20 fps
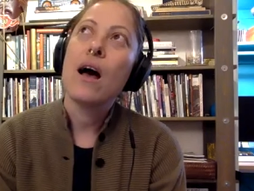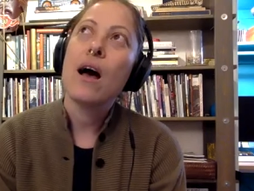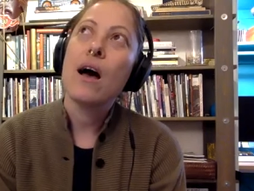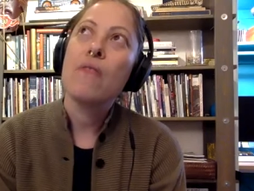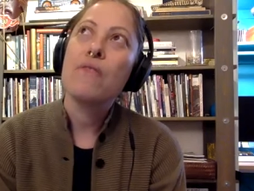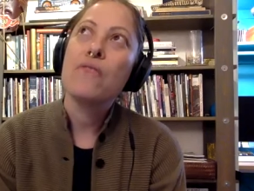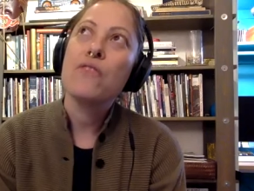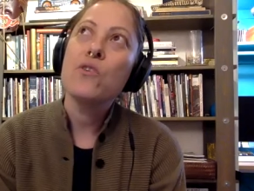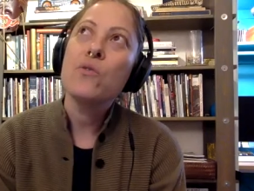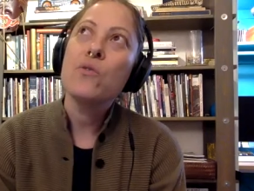
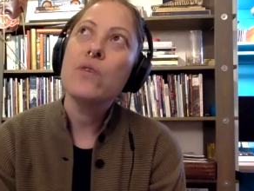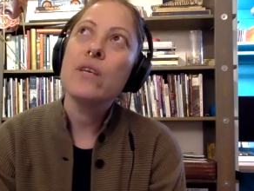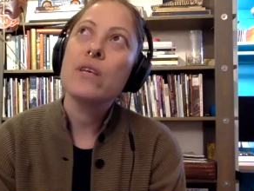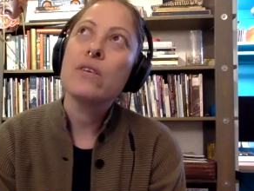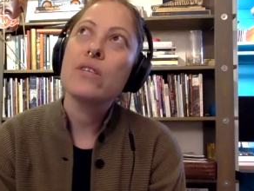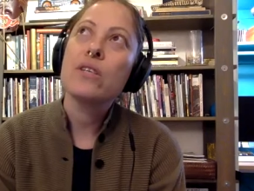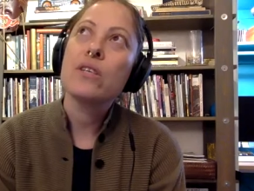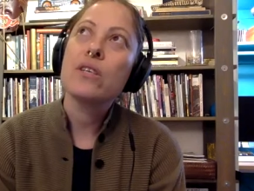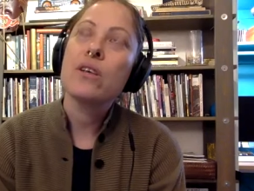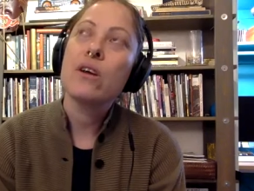a few
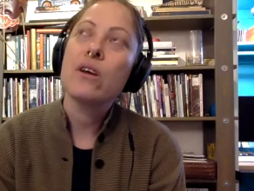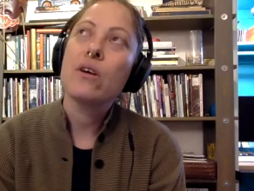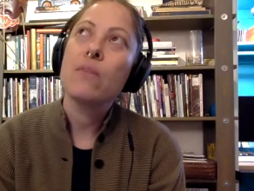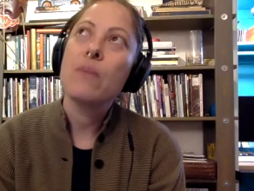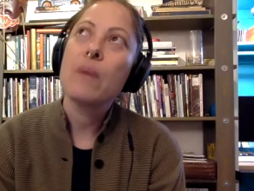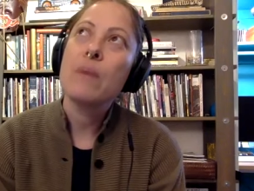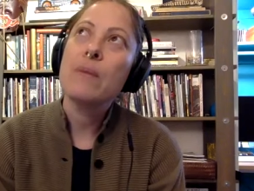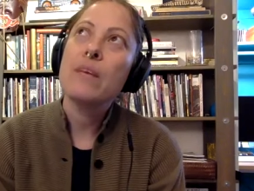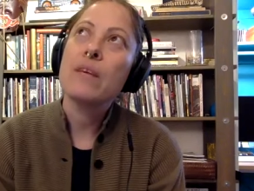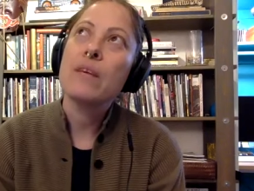years ago
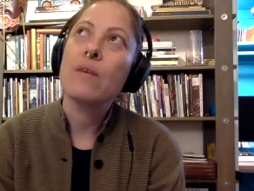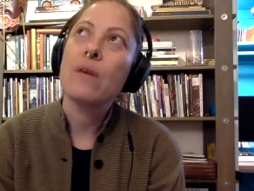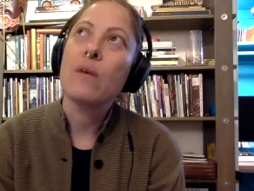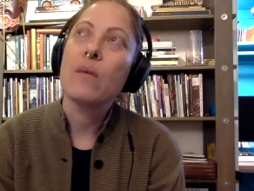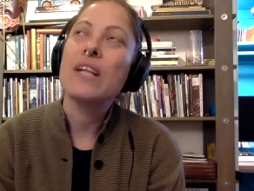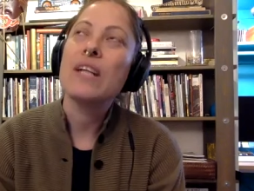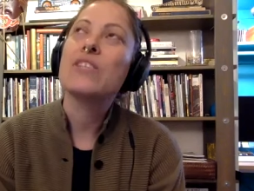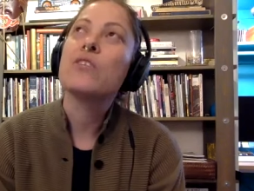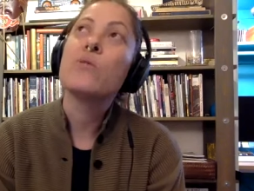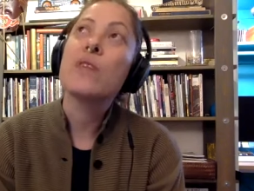maybe
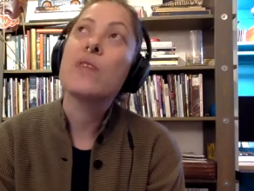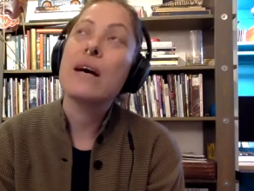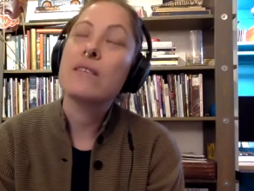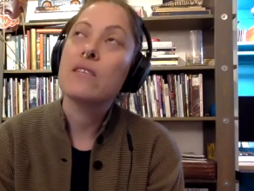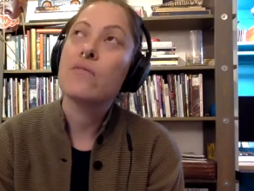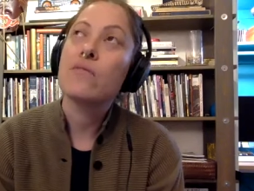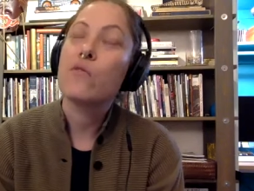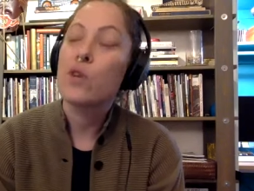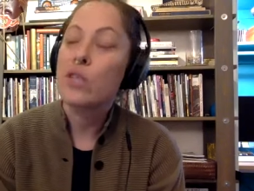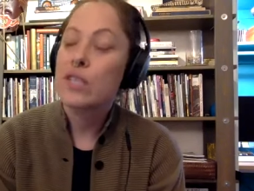well
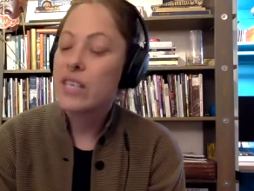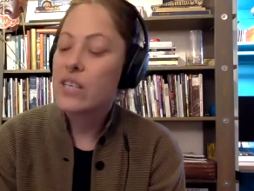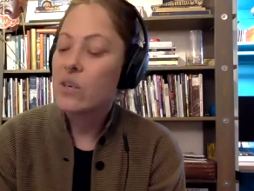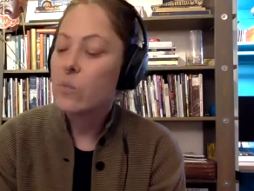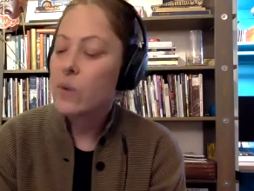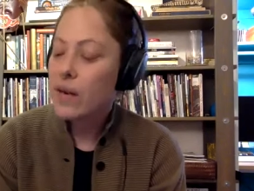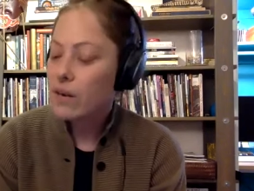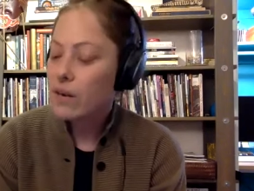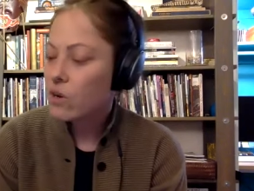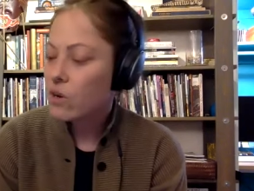2014
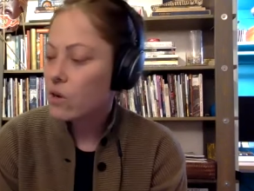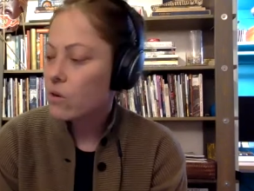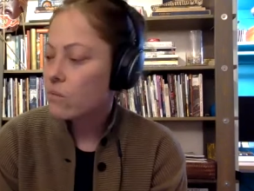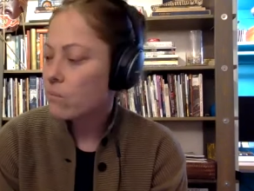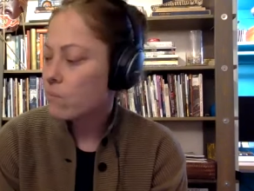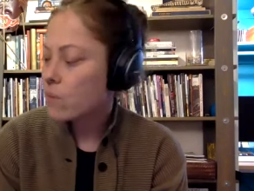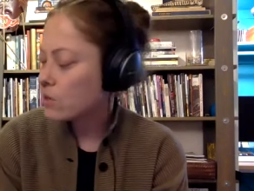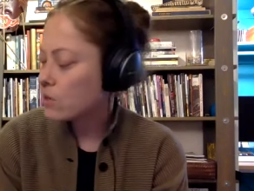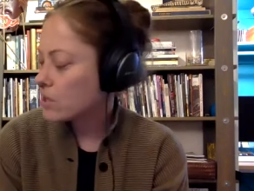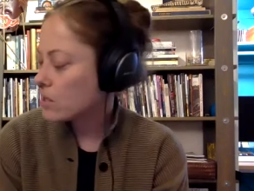when i wrote
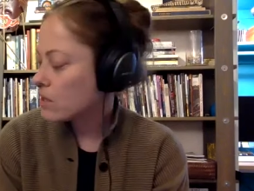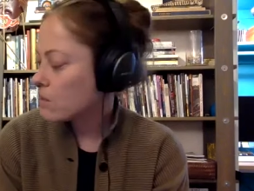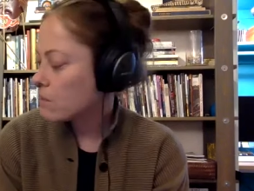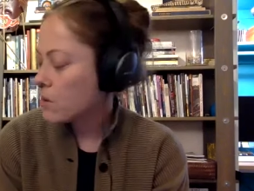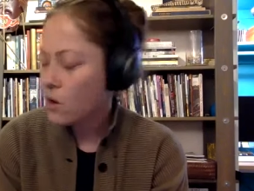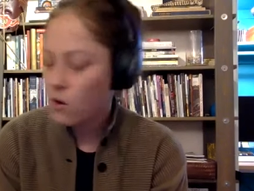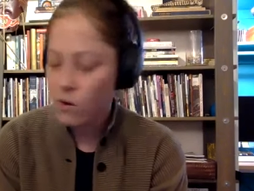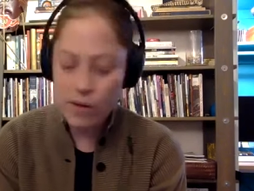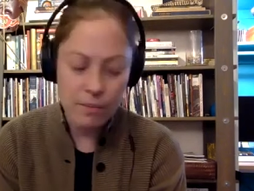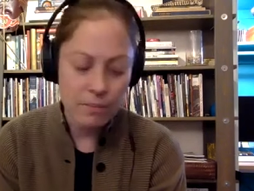most of the
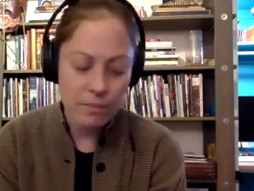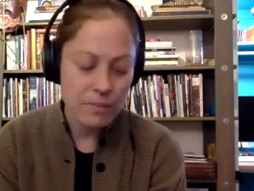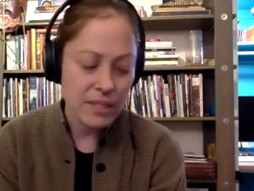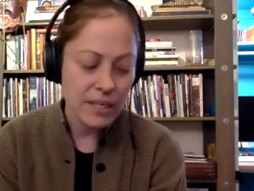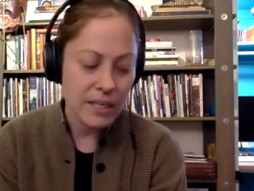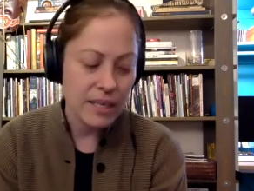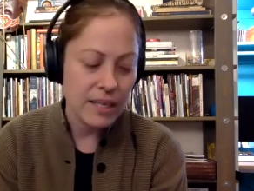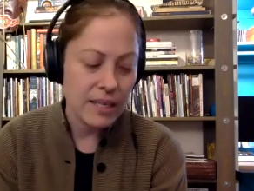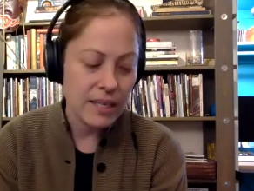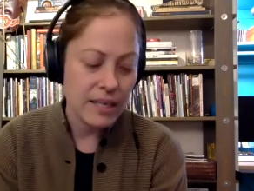poems
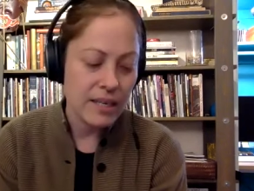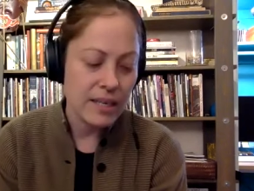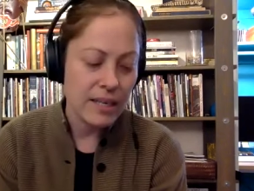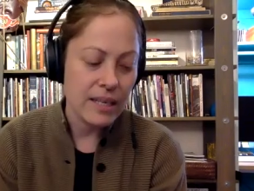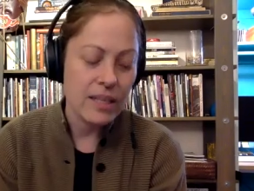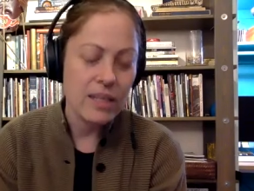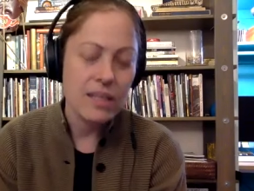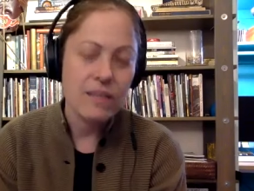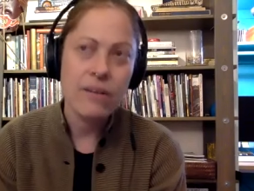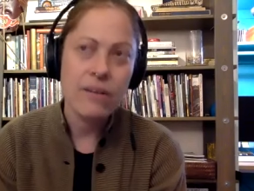in
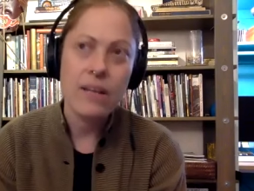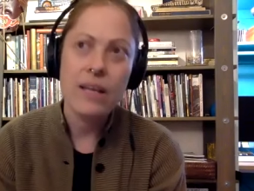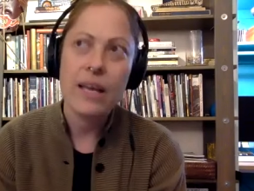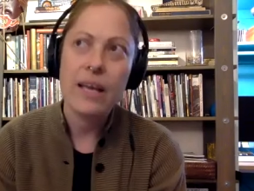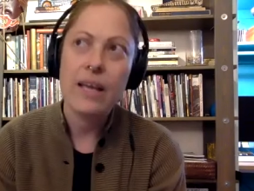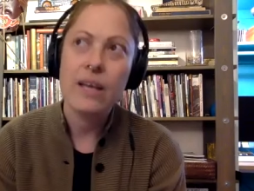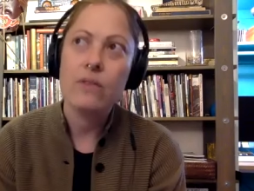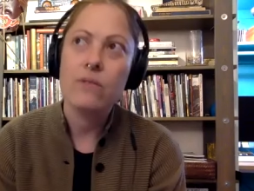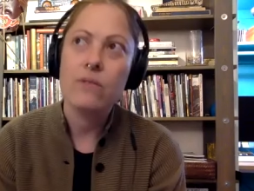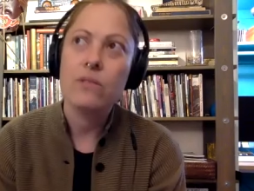in the
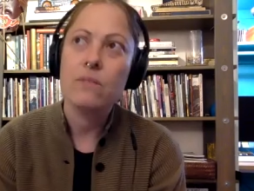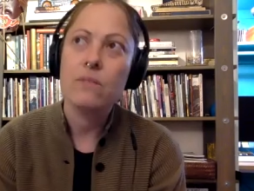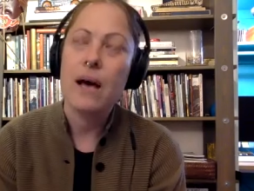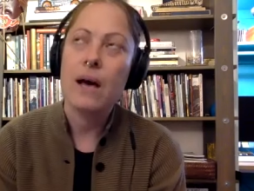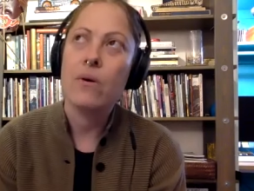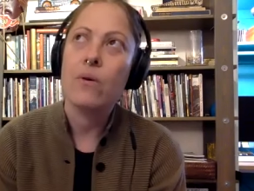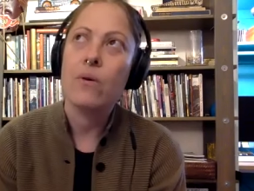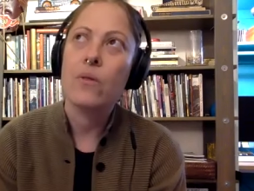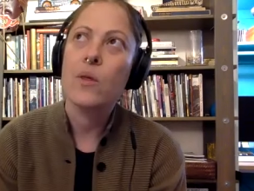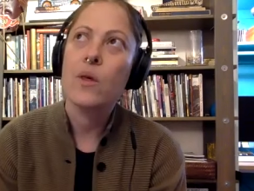volcano's
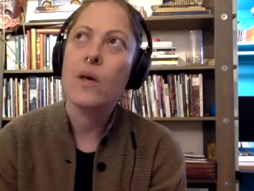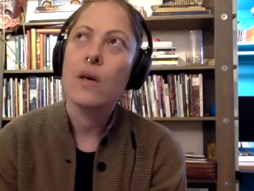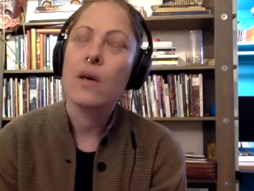mouth